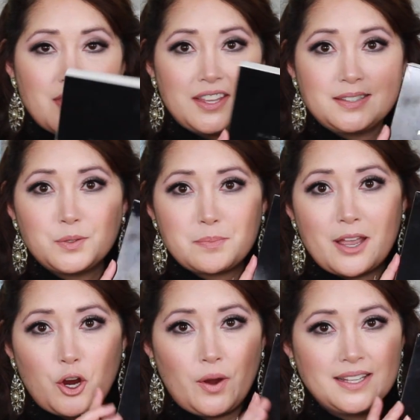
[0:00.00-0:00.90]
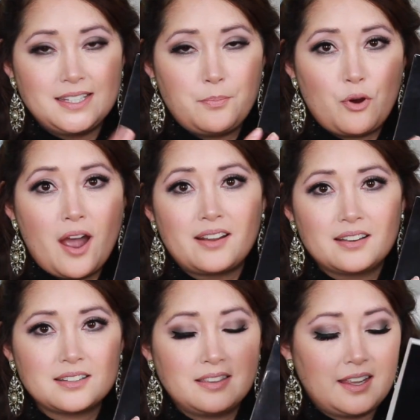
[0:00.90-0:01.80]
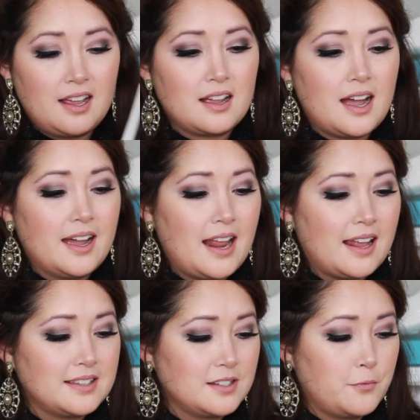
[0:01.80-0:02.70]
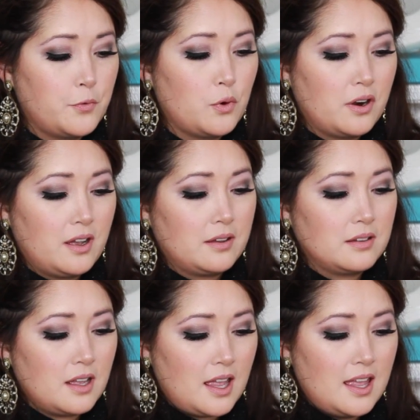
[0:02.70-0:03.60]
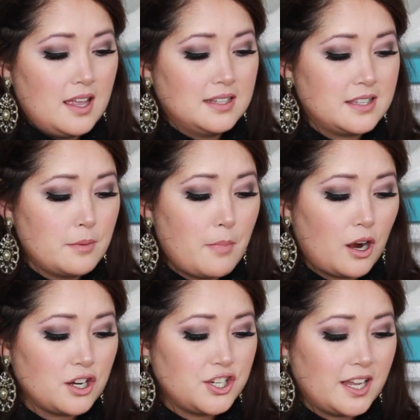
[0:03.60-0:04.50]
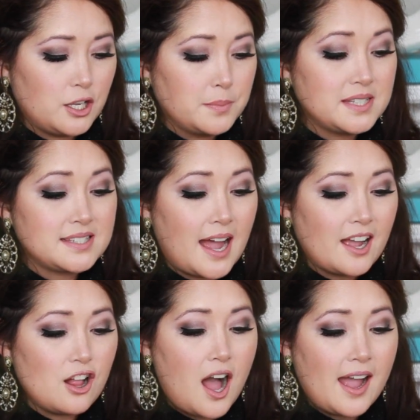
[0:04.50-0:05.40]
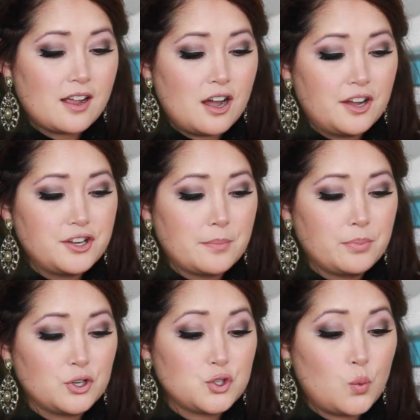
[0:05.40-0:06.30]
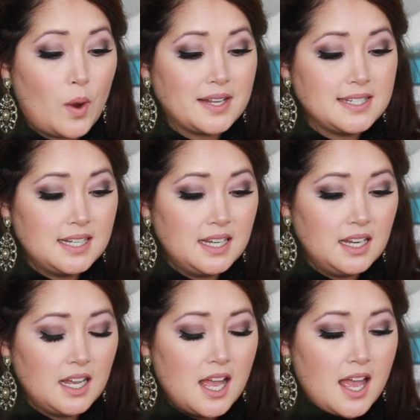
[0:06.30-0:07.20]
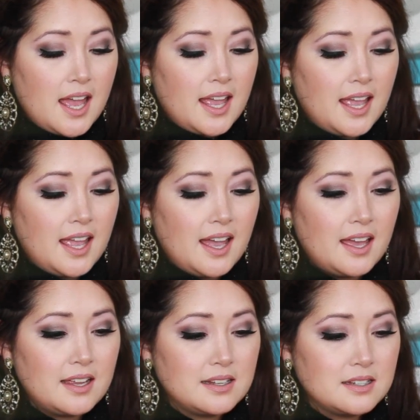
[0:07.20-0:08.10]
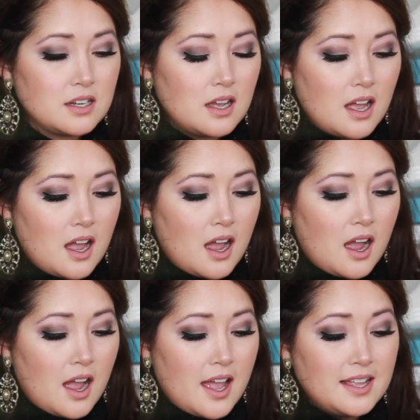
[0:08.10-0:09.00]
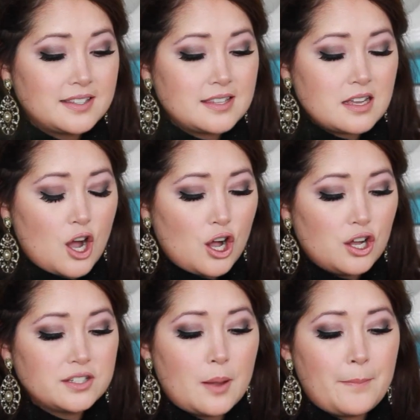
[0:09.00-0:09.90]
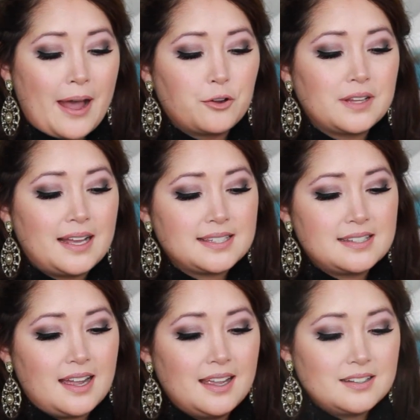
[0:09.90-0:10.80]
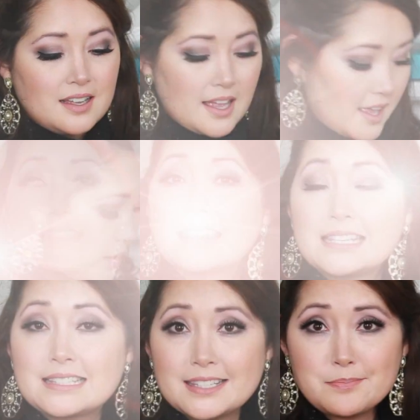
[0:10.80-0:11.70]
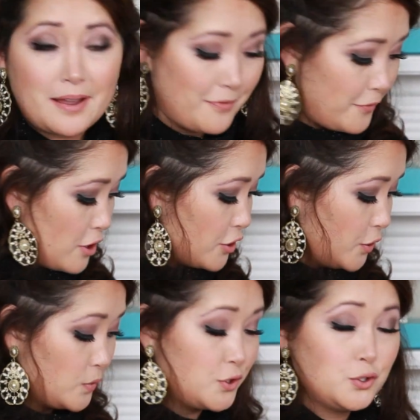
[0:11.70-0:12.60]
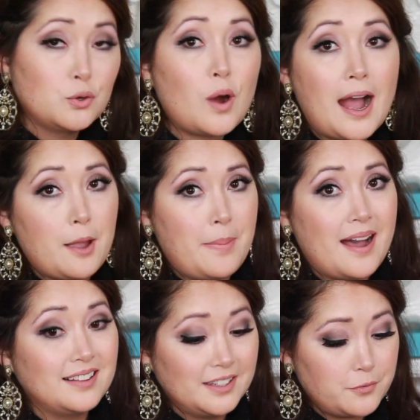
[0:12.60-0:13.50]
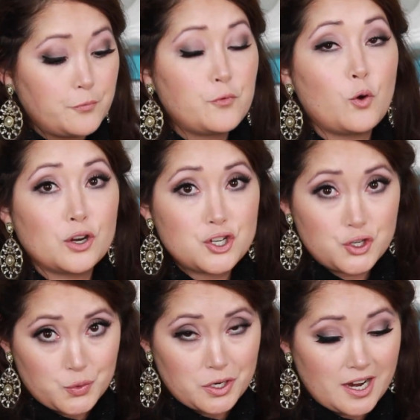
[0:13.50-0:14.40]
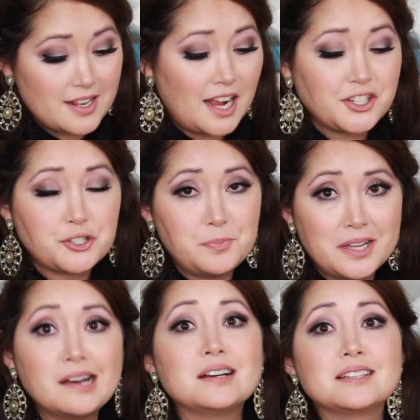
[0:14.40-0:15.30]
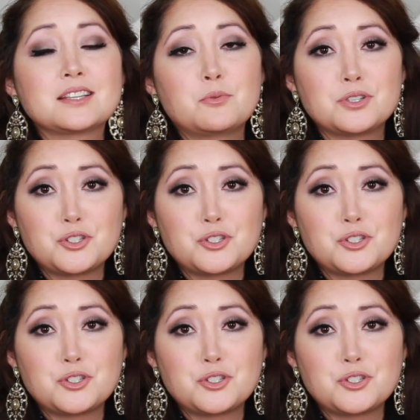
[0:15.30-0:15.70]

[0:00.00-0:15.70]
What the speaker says: this was my crazy product that I got at Sephora. It's the Marc Jacobs Style Eyecon number 20. And it's called About Last Night. This is my fall go-to eye palette for sure. And not just because it was